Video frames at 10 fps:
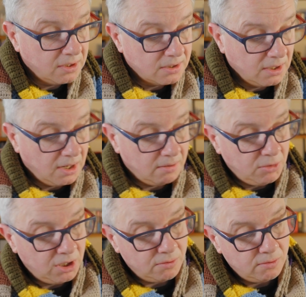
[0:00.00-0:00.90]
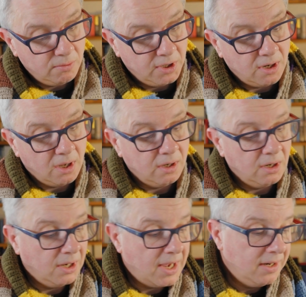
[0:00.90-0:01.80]
to let me know when other
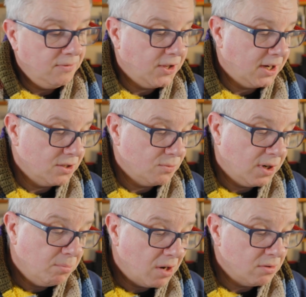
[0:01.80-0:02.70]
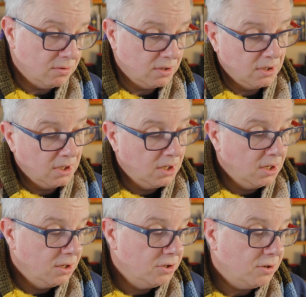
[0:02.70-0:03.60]
live things were about.
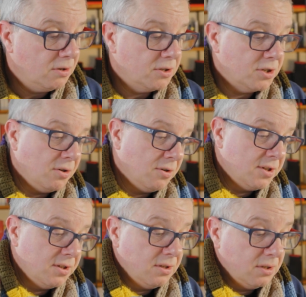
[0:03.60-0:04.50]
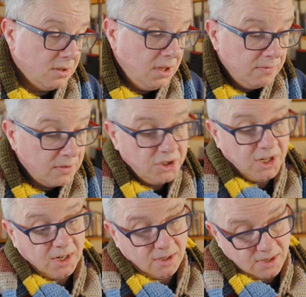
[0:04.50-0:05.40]
Dogs, horses, even
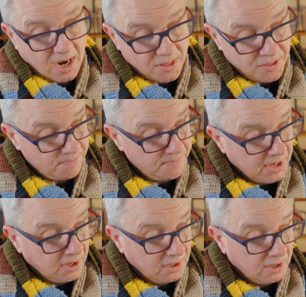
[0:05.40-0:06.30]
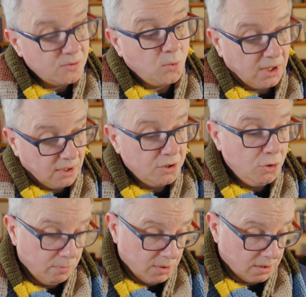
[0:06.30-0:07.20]
chickens had them, as well as
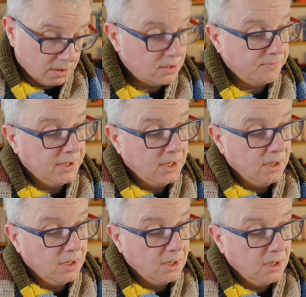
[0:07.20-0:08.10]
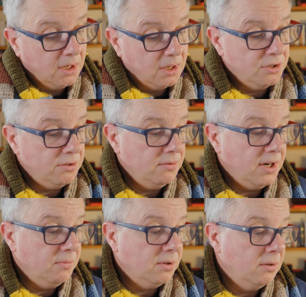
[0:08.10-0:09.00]
humans. And so
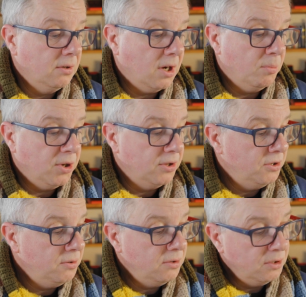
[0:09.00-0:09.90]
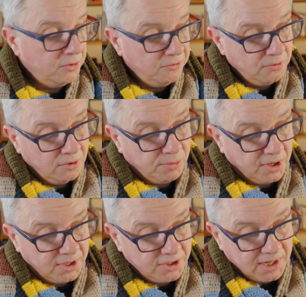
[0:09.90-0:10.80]
I would look up at the door before
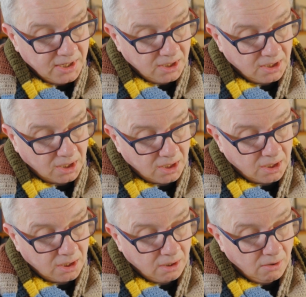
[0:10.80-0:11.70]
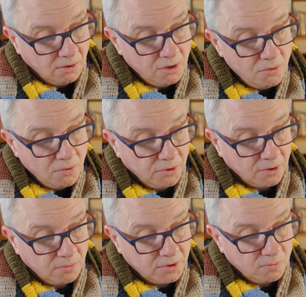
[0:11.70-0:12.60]
Burrich entered it, or know there
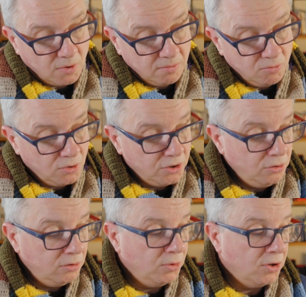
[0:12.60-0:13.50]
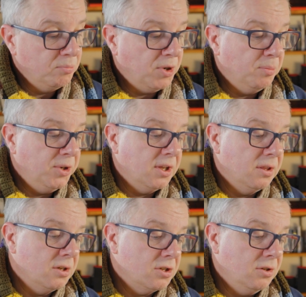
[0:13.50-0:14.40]
was one more newborn puppy in
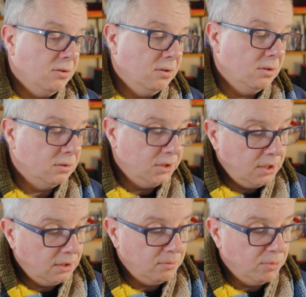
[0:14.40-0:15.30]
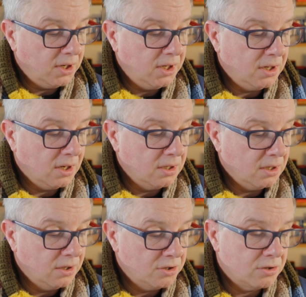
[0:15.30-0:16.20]
the stall, nearly buried under
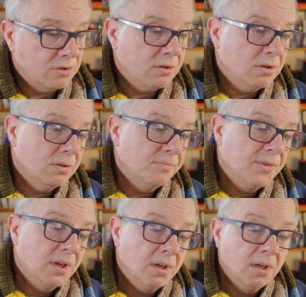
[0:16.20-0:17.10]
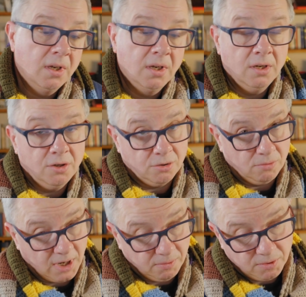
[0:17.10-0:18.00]
the straw.
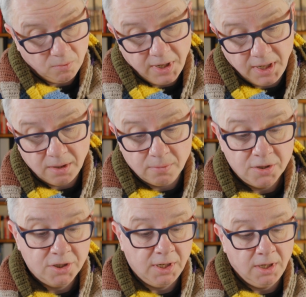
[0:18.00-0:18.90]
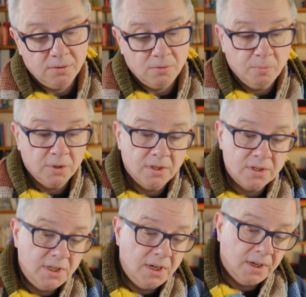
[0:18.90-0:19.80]
So I would wake when Chade opened the
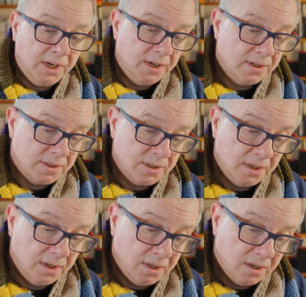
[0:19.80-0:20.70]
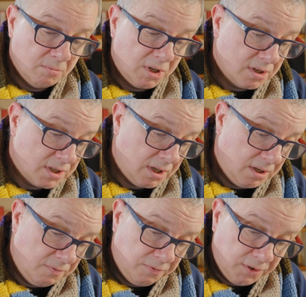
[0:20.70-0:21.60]
staircase, because I
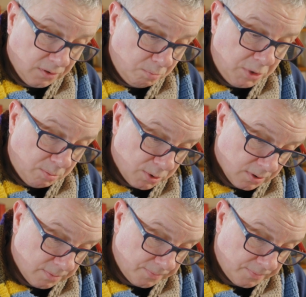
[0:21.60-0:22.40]
could feel people.